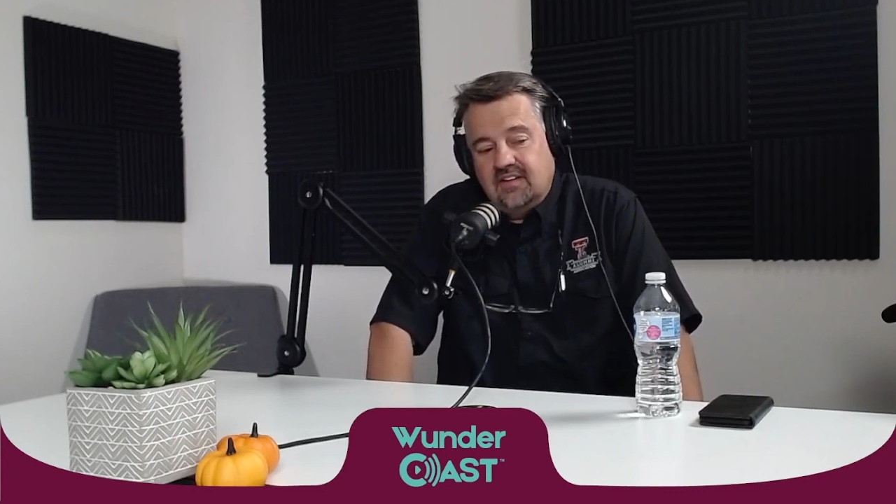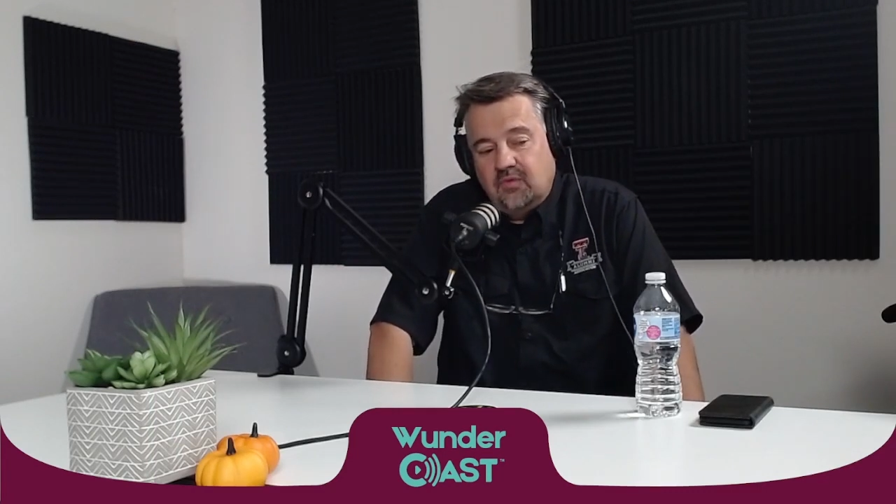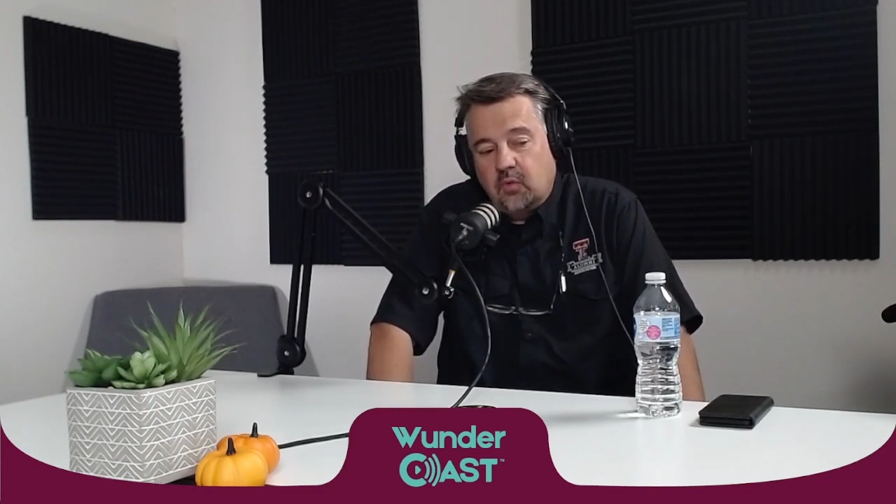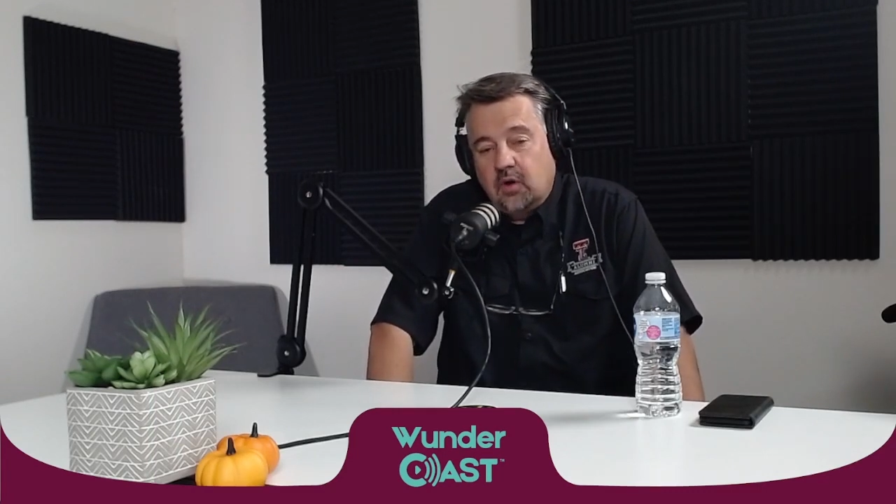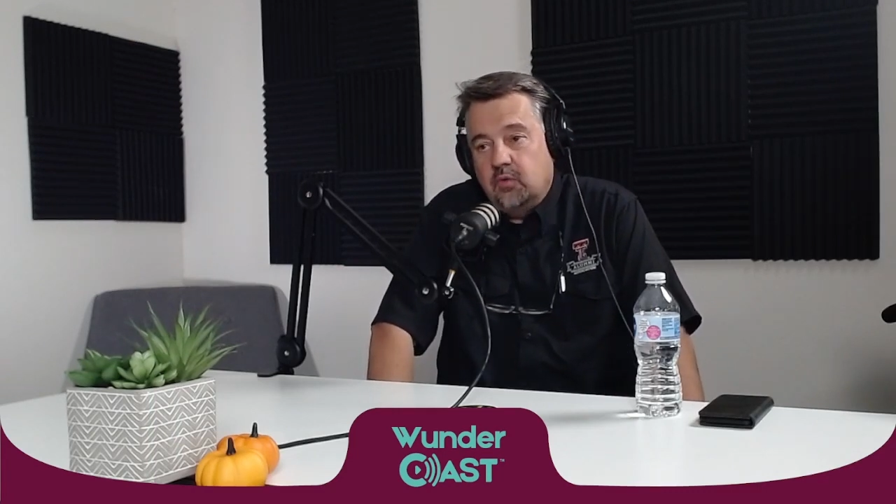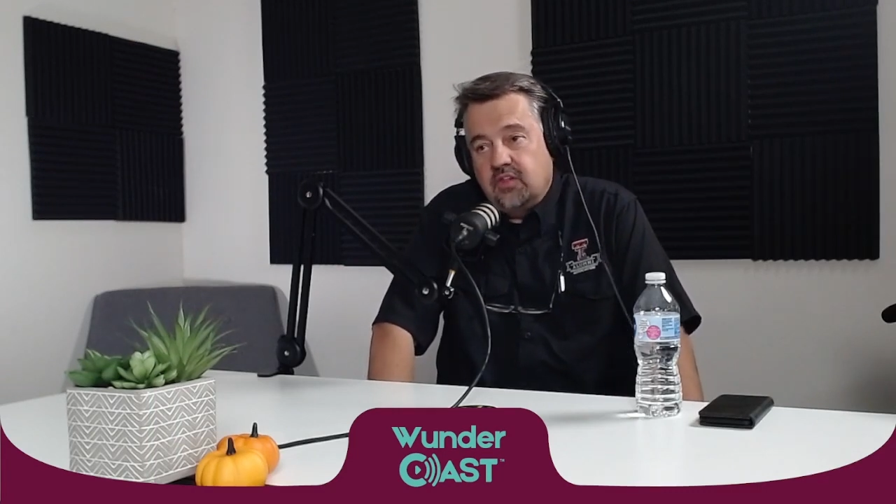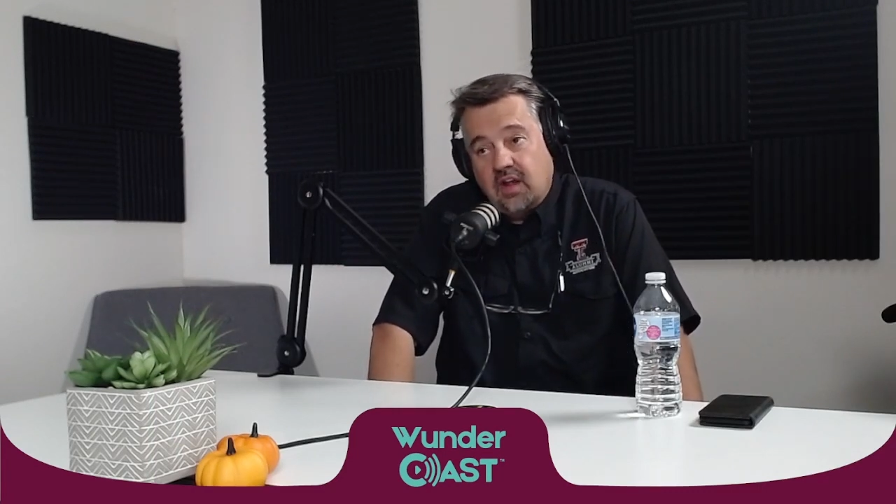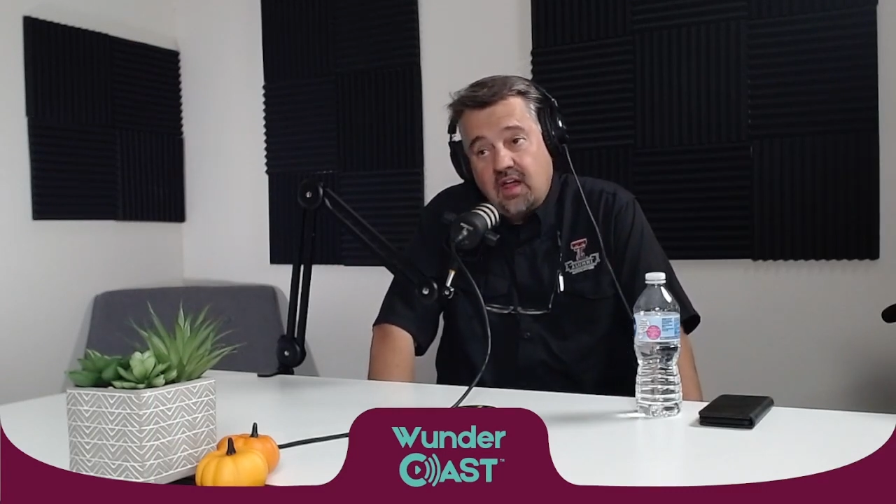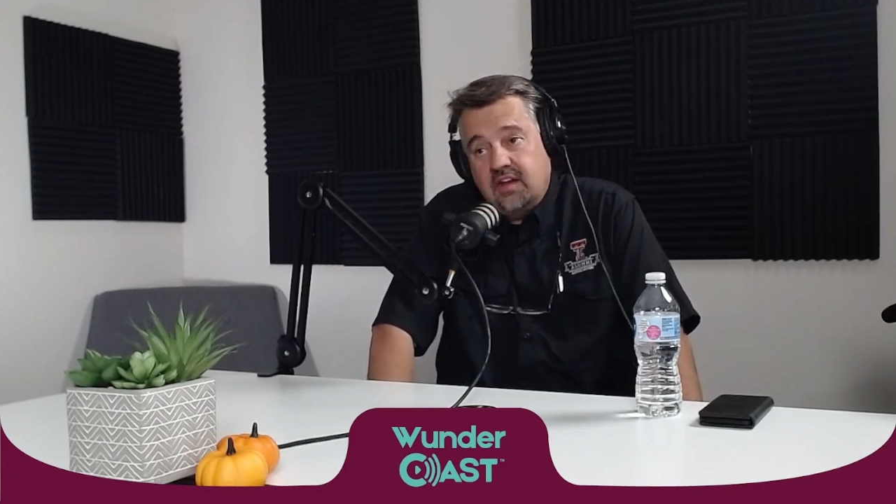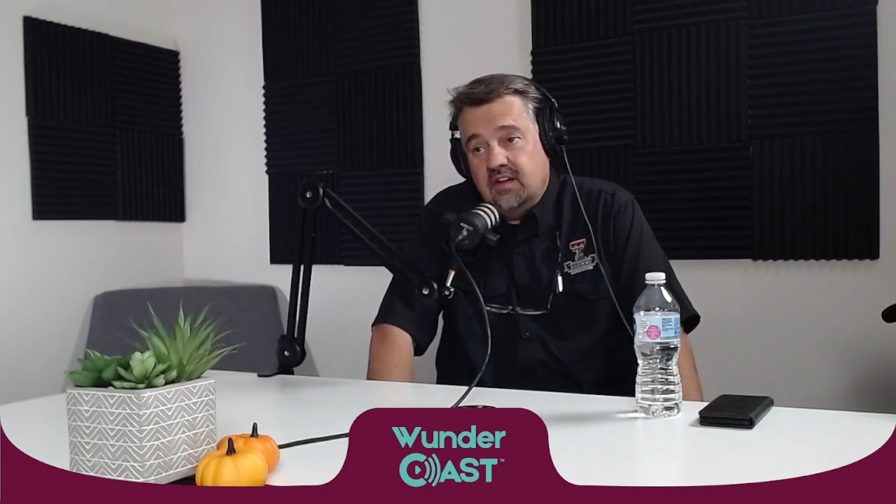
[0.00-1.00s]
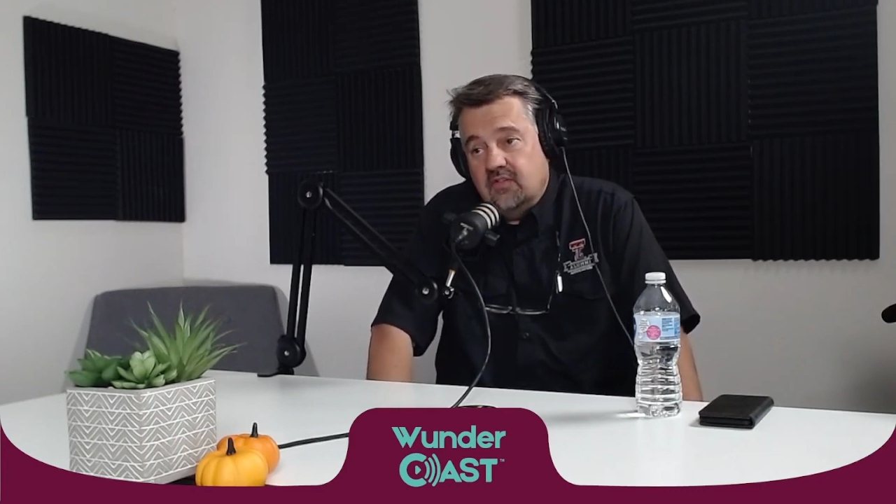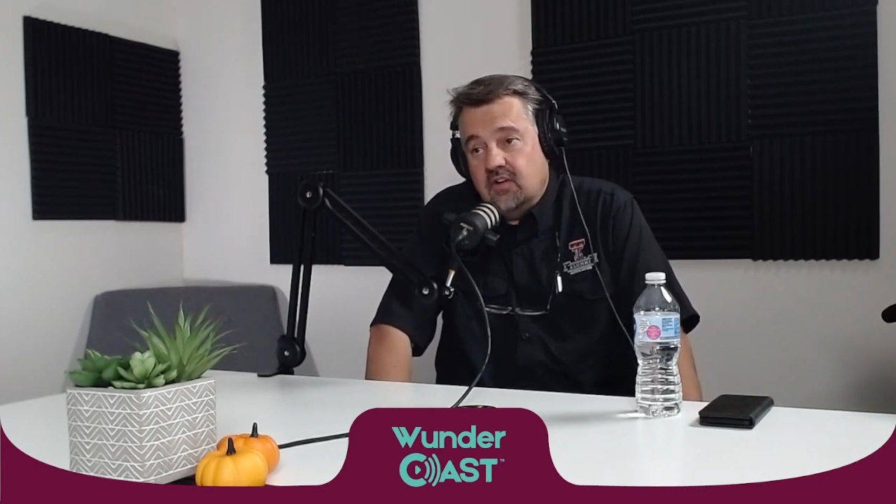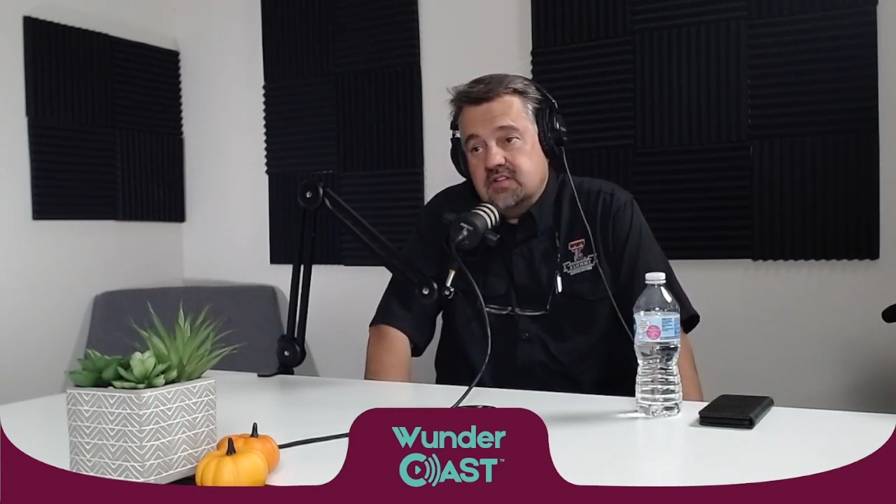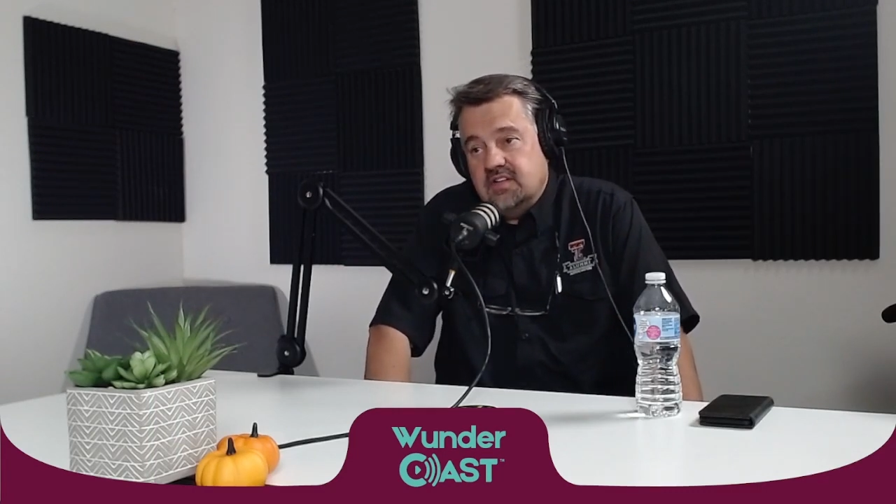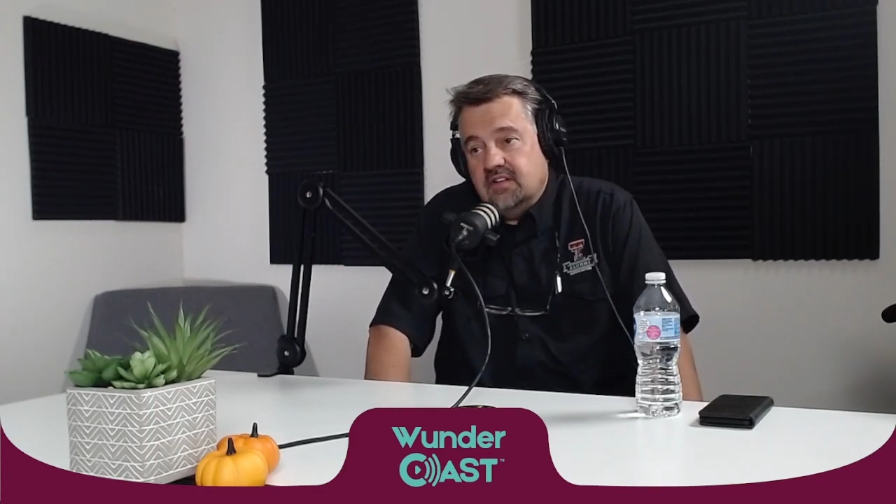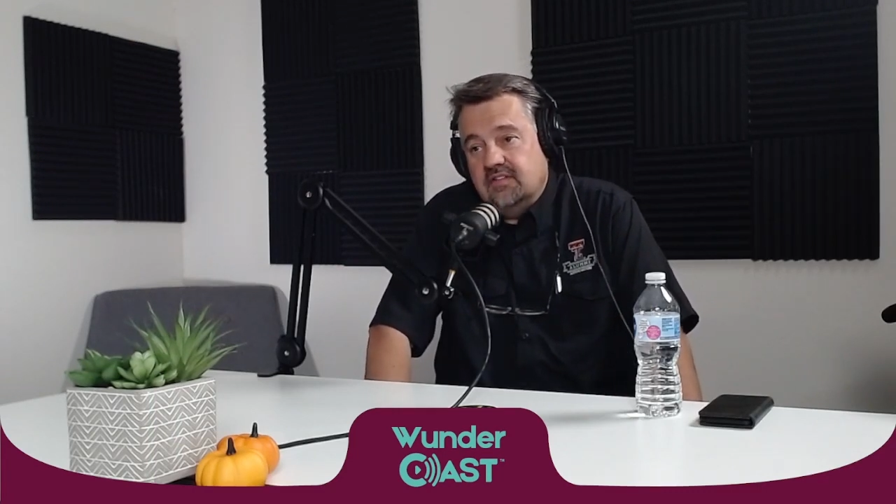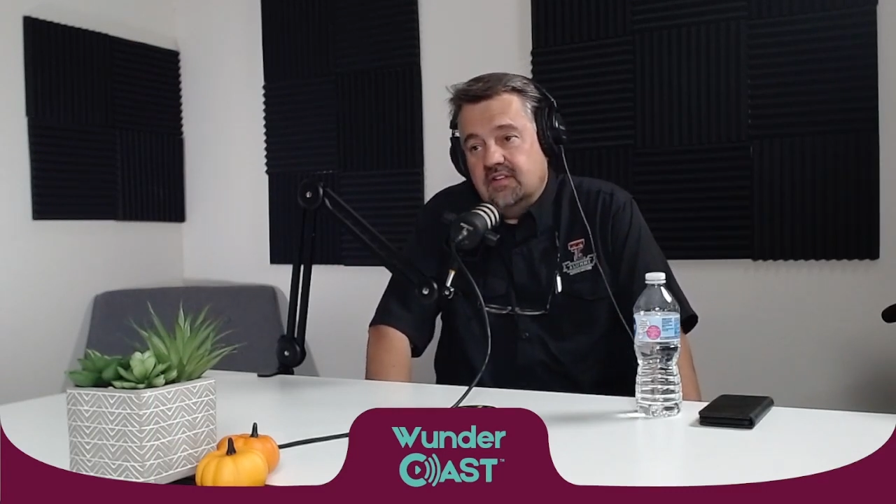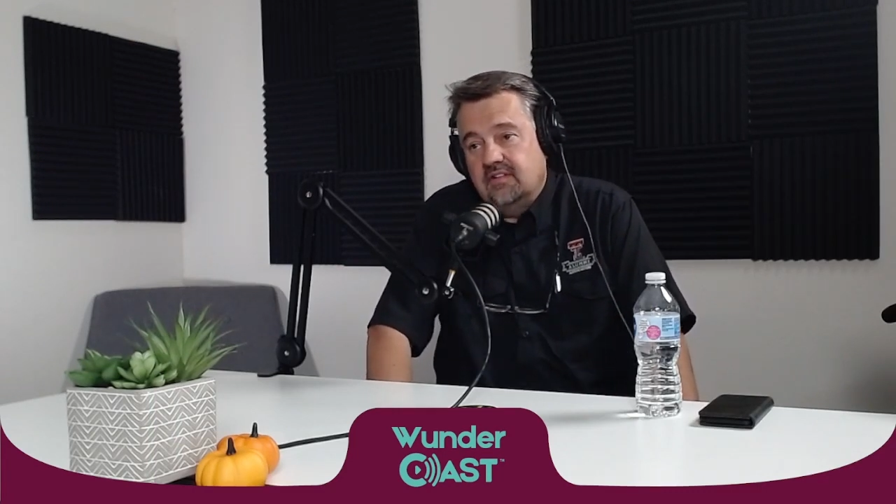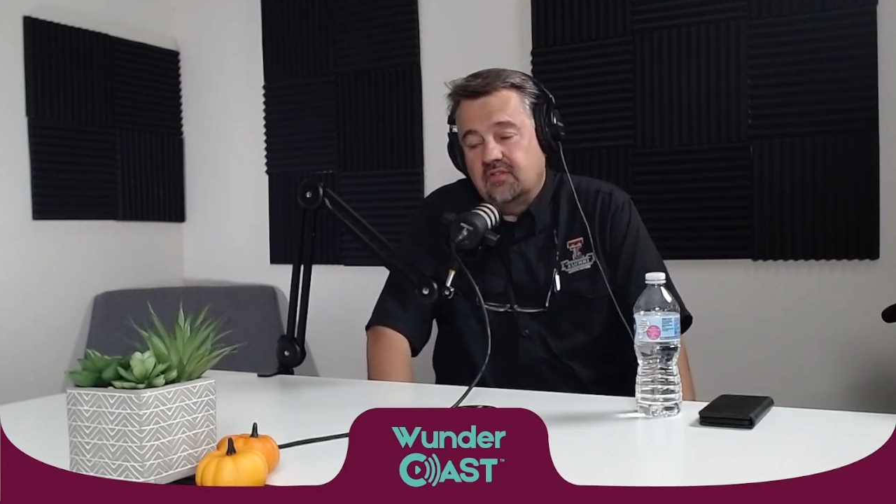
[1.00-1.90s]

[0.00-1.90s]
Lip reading: work with a lot of universities